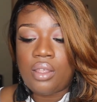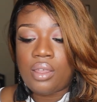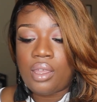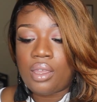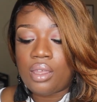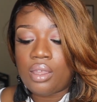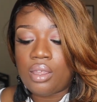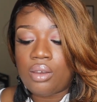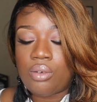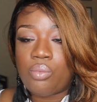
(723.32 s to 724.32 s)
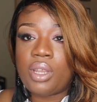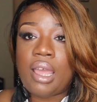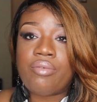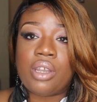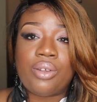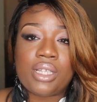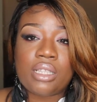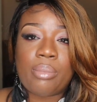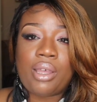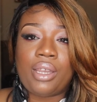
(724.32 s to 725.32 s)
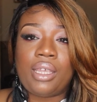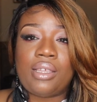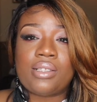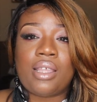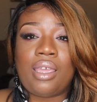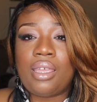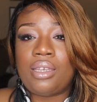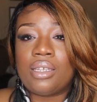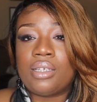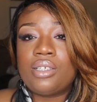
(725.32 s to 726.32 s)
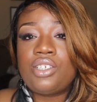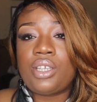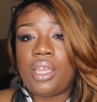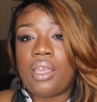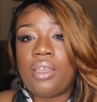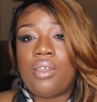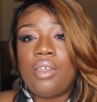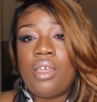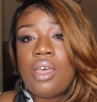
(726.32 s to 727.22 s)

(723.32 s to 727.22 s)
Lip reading: And what I've noticed about it is that it does shed.